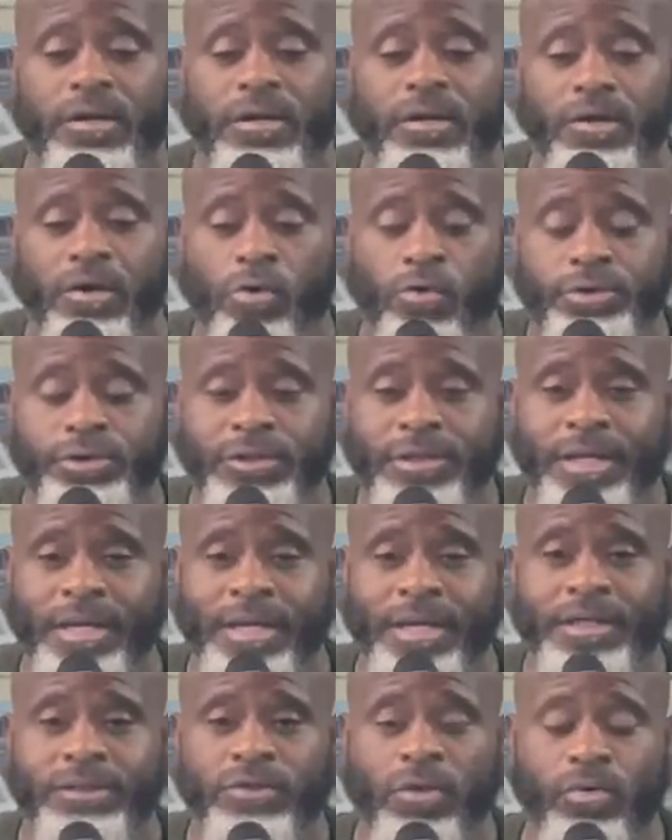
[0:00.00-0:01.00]
those
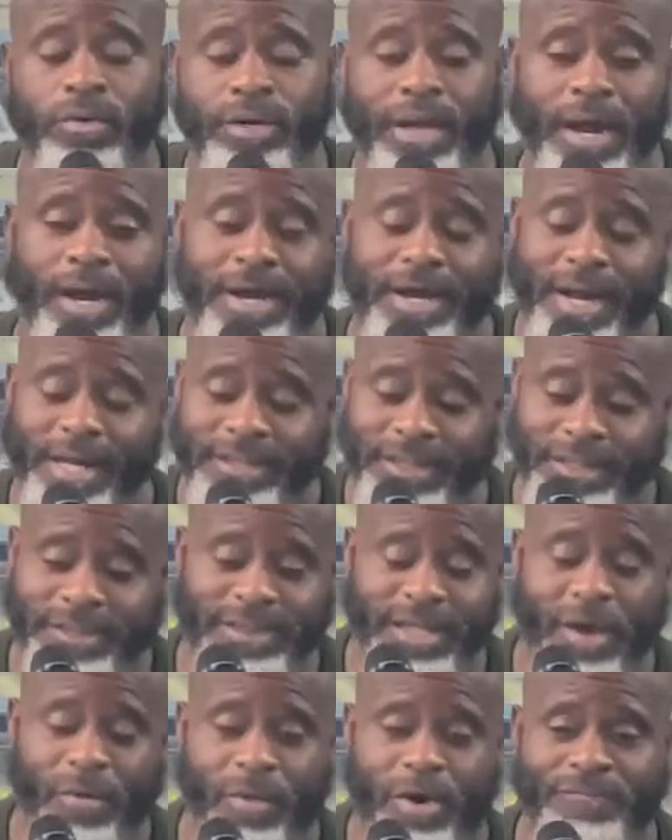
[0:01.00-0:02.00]
things that are
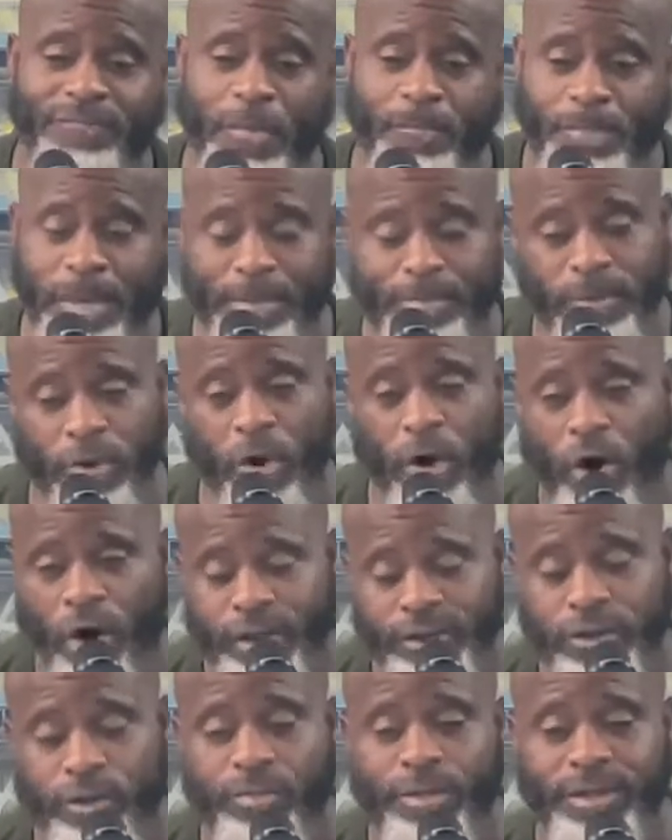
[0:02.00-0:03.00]
necessary for people's
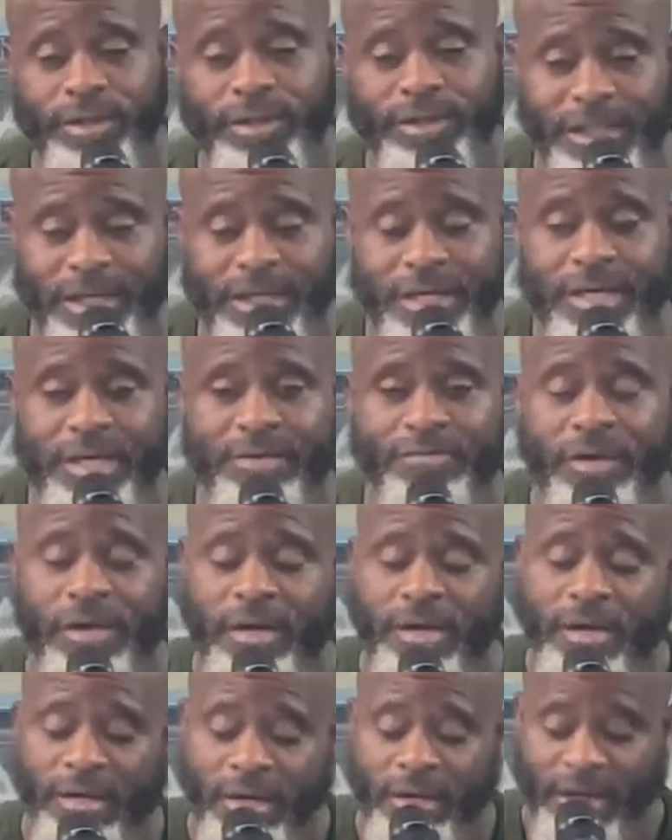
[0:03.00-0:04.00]
heart to receive.
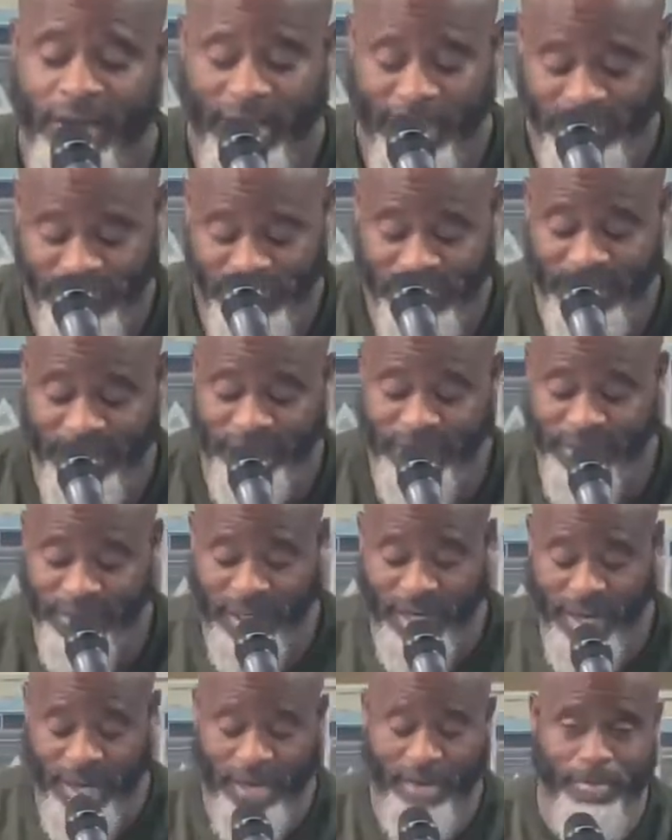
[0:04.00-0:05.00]
In Jesus'
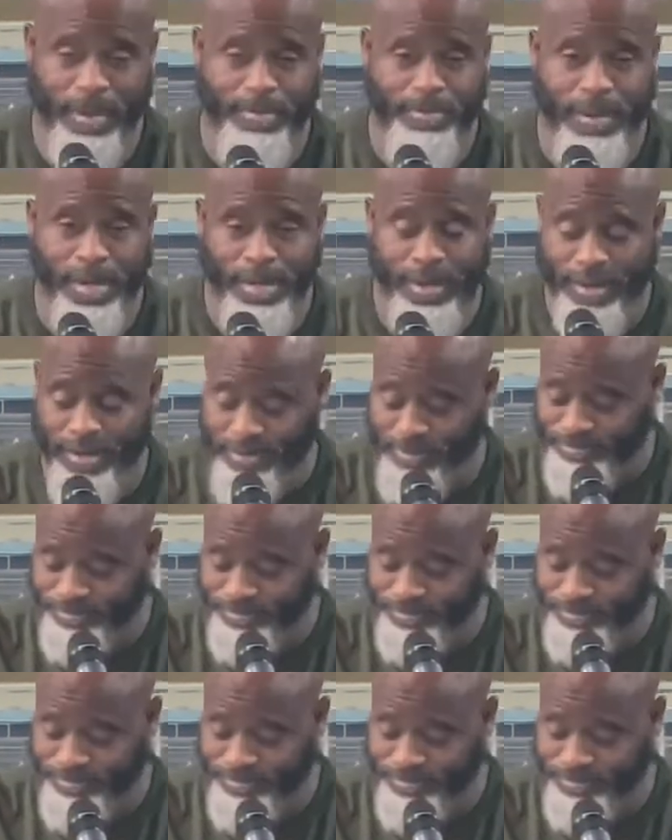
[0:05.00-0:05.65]
name, amen.